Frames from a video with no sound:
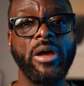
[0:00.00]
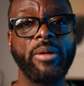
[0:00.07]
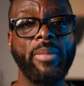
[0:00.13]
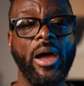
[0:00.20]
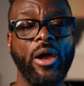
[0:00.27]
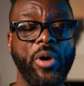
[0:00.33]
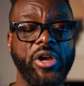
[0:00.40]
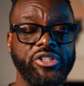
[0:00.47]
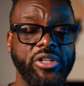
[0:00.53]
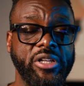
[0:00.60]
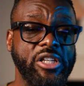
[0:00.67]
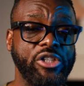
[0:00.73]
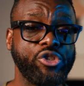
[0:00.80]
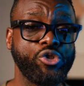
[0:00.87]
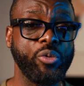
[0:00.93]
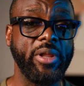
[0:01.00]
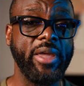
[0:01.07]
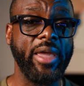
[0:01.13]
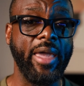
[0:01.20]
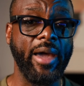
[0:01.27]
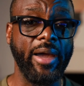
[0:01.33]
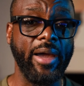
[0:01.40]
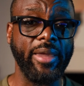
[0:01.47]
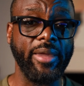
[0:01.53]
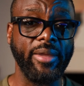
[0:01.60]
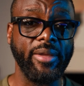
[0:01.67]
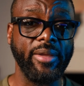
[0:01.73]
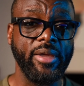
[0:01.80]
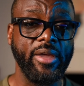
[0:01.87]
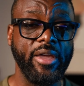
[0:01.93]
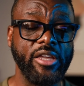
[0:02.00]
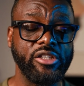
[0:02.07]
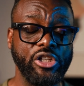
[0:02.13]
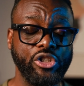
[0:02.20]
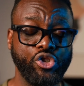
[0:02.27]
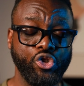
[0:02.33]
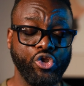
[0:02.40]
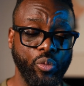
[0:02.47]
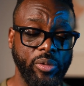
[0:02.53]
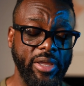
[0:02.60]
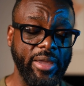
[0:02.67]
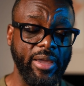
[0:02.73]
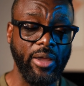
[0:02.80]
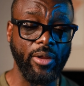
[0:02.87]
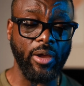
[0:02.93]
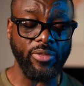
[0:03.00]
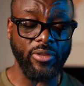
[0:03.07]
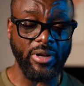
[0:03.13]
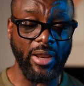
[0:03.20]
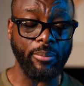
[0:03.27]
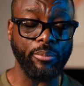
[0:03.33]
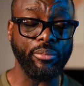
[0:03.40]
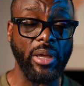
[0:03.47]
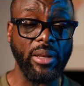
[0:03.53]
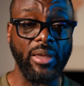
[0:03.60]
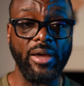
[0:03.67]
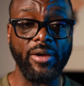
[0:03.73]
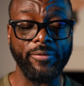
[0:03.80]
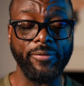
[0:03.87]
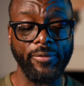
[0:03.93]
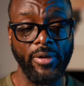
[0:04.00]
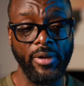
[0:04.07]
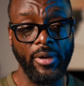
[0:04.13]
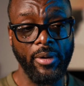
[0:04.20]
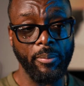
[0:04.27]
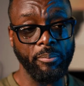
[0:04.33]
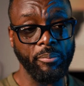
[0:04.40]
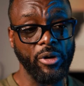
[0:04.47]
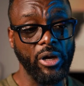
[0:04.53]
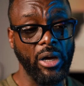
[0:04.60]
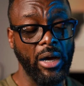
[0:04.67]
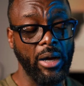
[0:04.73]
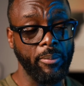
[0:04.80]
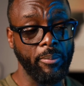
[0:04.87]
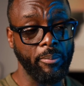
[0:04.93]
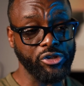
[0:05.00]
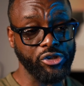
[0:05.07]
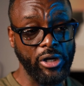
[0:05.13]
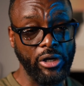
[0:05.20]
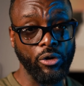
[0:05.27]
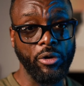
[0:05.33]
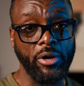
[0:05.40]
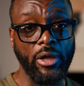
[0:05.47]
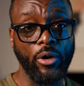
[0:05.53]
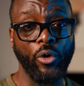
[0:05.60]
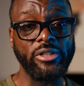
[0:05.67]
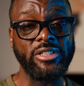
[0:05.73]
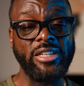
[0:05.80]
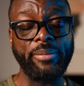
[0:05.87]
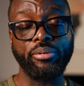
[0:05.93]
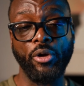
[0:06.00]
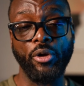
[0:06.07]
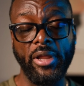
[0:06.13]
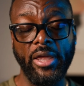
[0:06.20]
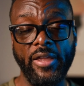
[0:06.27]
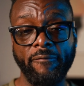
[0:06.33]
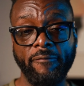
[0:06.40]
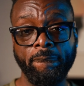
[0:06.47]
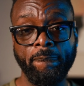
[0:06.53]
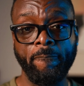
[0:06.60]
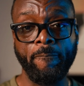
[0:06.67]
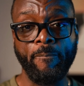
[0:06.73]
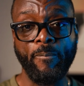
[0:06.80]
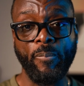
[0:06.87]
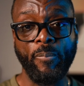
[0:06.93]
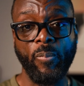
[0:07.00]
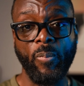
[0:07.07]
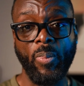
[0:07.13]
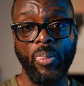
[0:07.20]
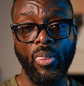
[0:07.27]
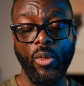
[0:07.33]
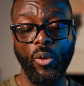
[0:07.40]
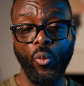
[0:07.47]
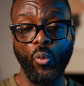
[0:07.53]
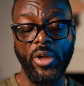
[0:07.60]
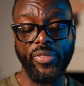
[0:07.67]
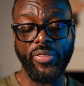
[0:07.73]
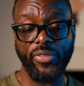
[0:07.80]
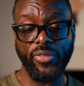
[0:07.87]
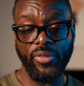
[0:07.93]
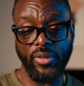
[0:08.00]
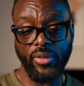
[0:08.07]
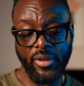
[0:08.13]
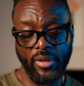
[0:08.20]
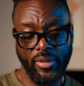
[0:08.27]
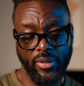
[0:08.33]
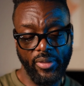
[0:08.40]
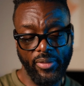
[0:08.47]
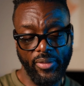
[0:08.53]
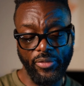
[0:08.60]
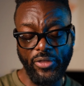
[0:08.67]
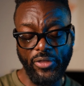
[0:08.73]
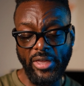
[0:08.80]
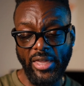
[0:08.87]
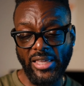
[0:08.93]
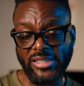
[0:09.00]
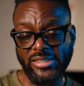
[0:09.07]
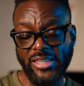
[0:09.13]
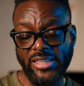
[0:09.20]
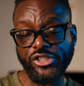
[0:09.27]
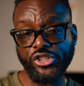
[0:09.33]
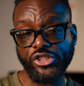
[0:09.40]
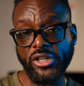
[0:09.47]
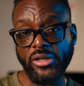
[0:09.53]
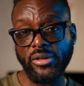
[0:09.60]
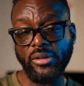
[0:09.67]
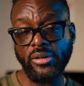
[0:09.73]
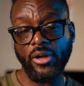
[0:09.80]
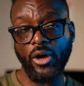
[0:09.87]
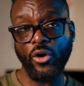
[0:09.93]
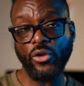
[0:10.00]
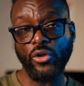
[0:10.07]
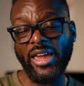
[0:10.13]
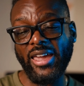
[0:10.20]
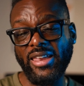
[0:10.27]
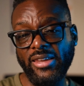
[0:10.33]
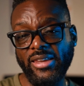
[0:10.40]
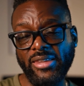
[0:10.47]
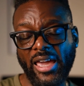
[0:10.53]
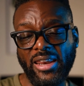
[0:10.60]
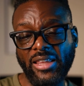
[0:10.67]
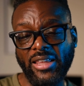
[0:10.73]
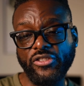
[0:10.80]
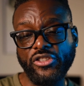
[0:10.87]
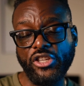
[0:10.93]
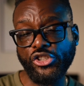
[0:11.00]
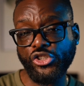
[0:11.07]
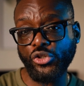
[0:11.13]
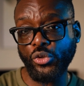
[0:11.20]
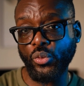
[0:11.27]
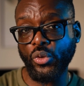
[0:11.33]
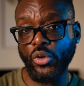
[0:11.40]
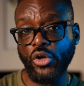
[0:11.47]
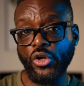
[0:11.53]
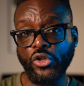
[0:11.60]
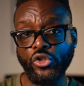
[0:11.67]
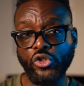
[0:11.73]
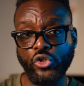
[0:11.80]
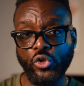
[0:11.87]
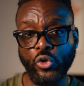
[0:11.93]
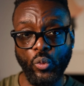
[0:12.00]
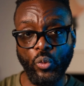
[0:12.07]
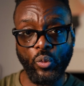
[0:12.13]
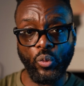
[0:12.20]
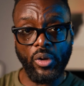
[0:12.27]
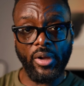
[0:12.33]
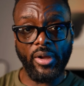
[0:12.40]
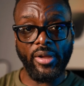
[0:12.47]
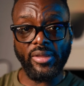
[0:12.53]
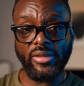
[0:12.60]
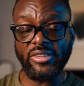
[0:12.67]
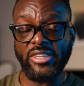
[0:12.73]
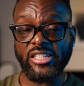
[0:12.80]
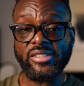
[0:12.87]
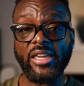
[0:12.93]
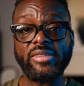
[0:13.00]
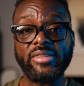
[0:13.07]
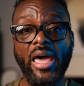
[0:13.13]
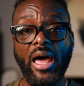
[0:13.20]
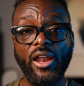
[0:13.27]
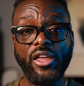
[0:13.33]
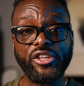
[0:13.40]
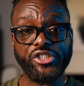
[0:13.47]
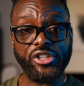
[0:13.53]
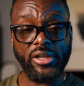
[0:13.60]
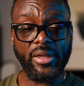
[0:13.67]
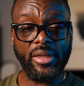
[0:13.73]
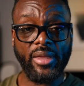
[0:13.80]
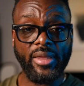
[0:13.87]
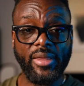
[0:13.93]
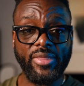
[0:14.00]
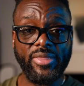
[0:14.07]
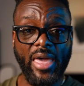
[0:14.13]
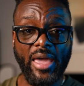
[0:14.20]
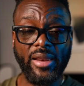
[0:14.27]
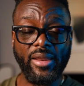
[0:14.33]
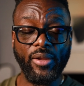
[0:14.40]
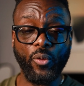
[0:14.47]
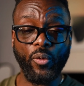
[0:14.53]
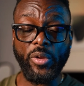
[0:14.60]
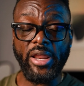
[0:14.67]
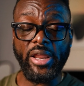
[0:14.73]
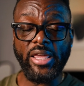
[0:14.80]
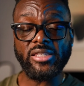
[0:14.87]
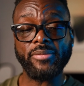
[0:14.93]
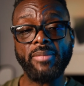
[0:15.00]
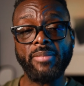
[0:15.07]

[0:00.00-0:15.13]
But my question is it truly AI? Is it truly under the umbrella of um, machine learning or deep learning with the extension or that, con- that connective tissue to this technology that we need to